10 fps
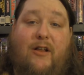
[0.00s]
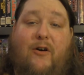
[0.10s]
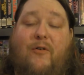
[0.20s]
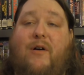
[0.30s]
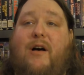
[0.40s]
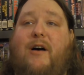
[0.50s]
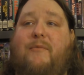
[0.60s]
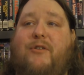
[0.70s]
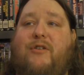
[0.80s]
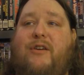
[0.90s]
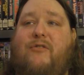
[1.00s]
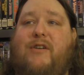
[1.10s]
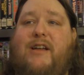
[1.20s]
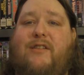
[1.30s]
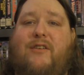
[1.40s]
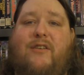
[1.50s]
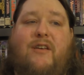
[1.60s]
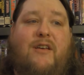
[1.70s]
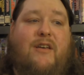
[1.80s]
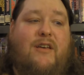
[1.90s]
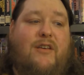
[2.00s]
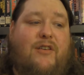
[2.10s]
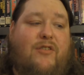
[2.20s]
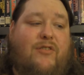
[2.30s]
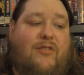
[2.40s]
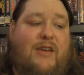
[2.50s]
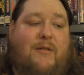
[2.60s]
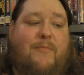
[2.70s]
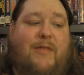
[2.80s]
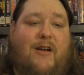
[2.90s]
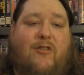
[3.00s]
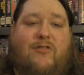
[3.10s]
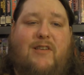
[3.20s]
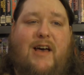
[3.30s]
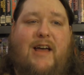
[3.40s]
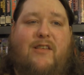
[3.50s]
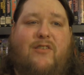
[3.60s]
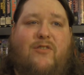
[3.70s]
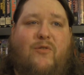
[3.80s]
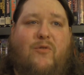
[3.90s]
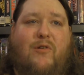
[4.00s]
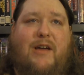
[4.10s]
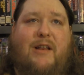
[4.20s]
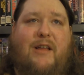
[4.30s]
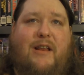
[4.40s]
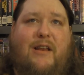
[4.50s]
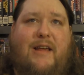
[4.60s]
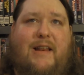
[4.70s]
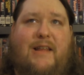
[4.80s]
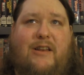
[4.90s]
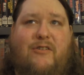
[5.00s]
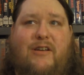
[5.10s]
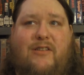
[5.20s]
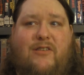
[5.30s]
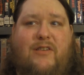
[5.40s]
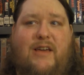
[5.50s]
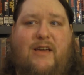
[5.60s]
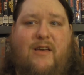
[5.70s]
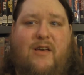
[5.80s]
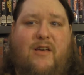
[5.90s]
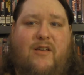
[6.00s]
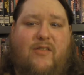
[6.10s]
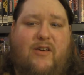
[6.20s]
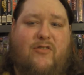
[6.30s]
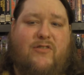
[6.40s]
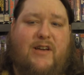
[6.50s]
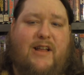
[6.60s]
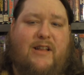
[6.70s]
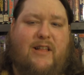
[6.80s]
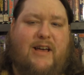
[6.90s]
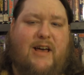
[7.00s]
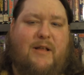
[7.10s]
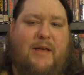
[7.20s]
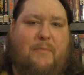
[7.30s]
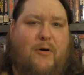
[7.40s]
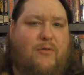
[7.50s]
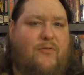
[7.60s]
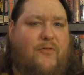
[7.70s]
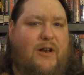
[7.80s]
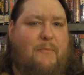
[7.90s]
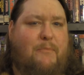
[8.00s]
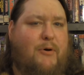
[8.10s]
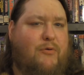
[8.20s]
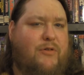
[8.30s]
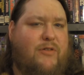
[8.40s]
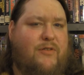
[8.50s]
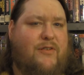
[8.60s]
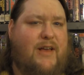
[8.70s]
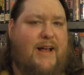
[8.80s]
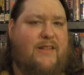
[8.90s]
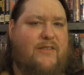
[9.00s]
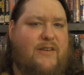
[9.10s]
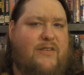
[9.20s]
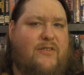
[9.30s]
You know, you get to see their side of the story, and then you get to see the other side, and it like kind of like pokes fun at both sides of this.